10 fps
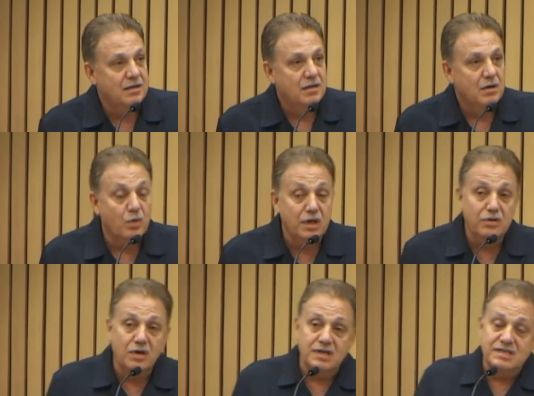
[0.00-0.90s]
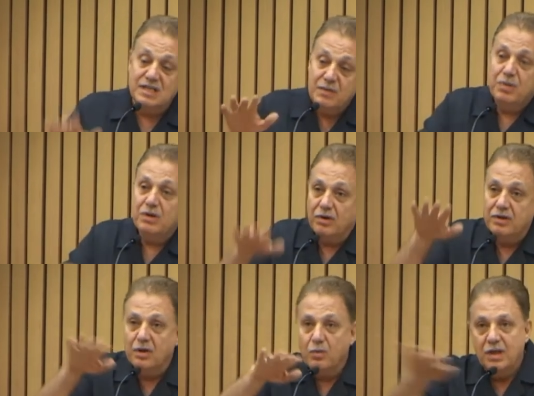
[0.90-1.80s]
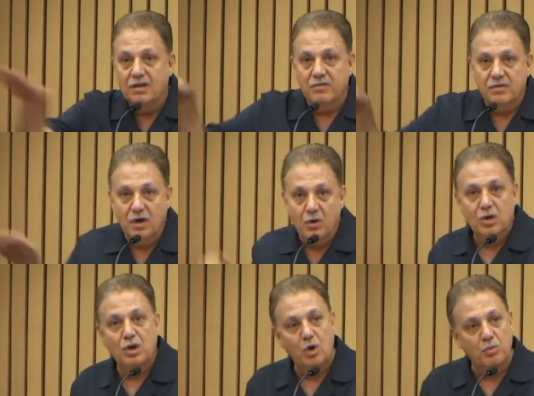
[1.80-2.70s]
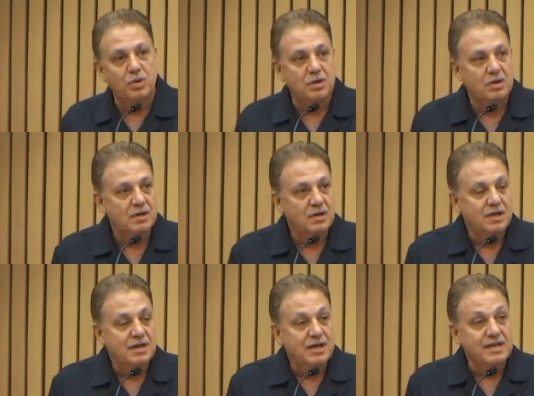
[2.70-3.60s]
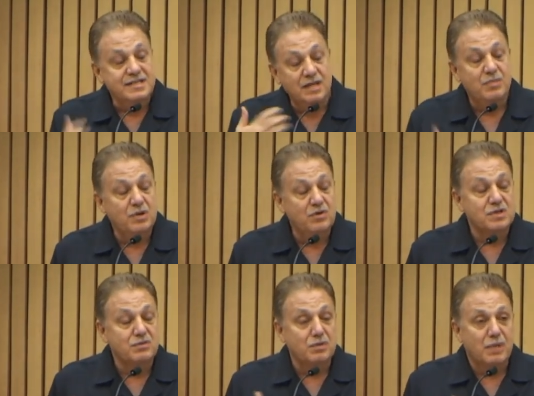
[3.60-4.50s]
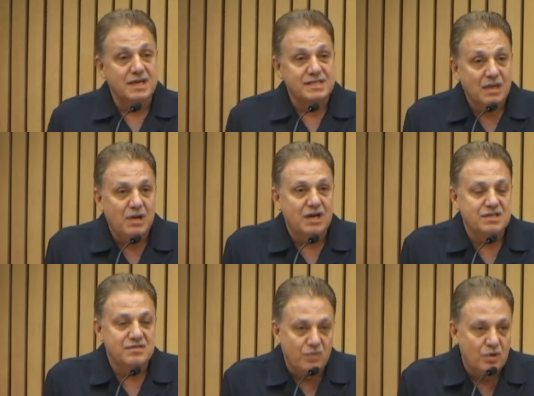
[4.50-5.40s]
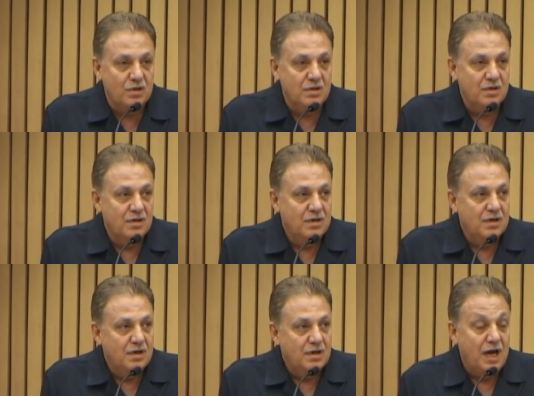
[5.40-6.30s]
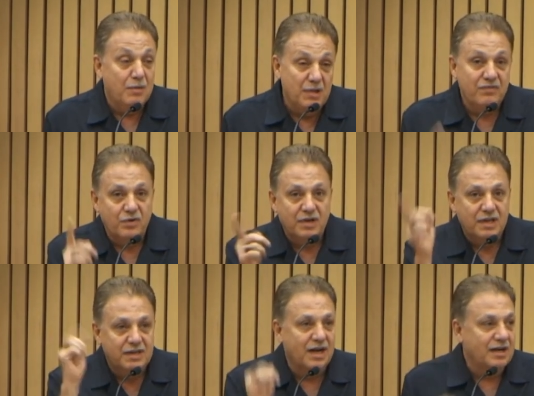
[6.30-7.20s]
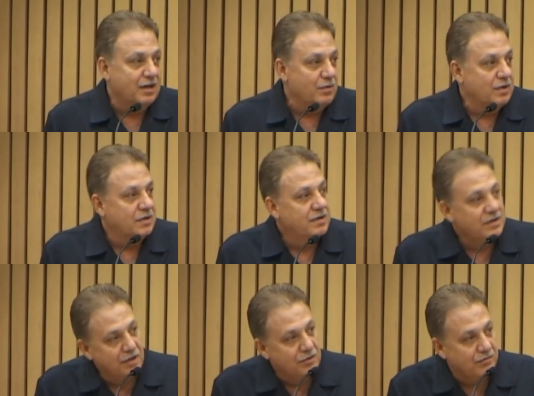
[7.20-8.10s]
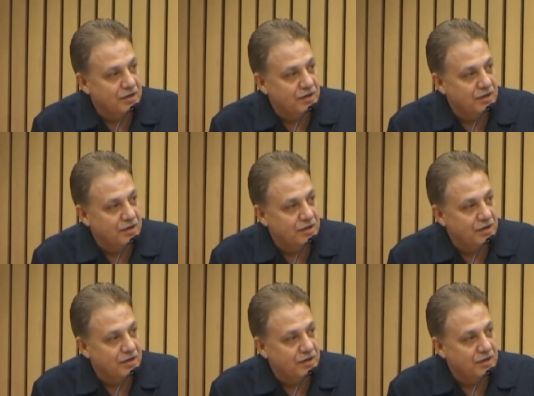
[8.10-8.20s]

when you are sleeping on the wealth of the whole globe? He said, because when my stomach is full, I may forget the hunger. Thank you very